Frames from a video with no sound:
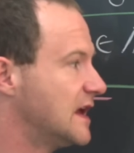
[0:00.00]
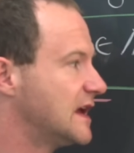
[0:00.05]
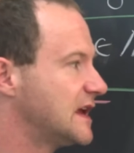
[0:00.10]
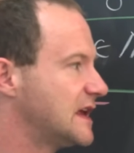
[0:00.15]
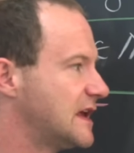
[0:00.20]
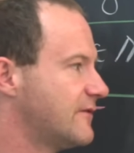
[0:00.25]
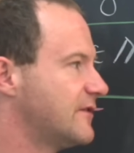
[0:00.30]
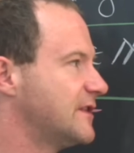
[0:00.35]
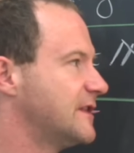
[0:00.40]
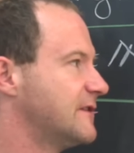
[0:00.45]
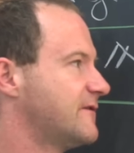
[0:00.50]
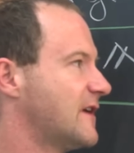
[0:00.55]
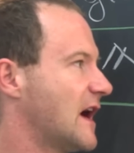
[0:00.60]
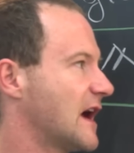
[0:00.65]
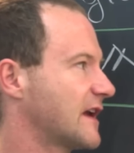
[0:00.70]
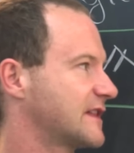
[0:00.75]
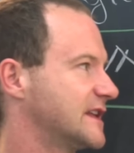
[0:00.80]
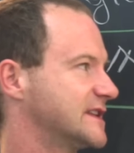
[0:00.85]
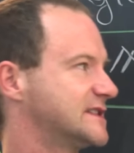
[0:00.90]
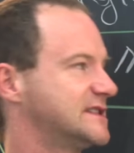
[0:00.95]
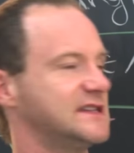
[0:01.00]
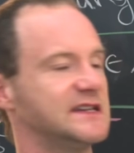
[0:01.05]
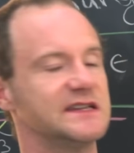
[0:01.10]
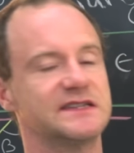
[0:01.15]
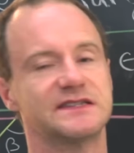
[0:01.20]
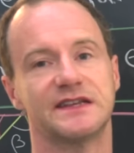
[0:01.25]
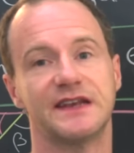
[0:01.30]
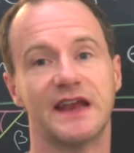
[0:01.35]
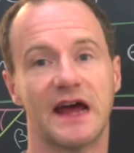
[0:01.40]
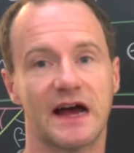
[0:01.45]
Given the fact that C
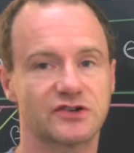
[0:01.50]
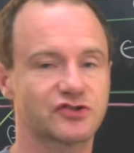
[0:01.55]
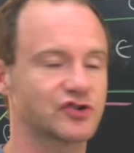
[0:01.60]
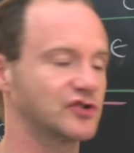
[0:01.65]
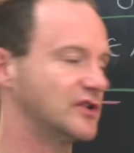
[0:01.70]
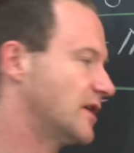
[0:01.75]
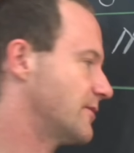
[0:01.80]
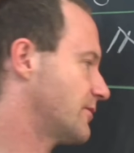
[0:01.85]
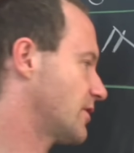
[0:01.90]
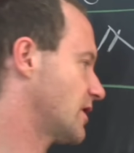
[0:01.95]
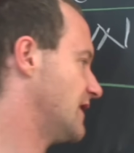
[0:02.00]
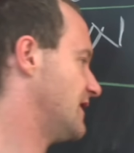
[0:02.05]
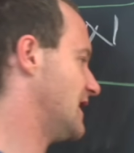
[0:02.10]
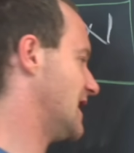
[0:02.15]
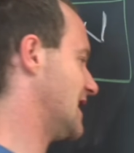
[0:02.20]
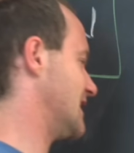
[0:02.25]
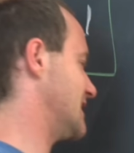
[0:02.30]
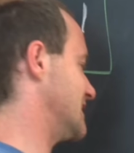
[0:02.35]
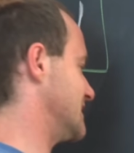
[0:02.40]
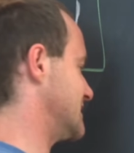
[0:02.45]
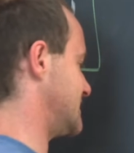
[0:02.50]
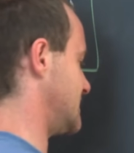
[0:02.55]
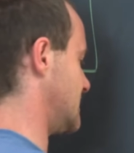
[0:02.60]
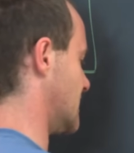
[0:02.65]
is a natural number and that it is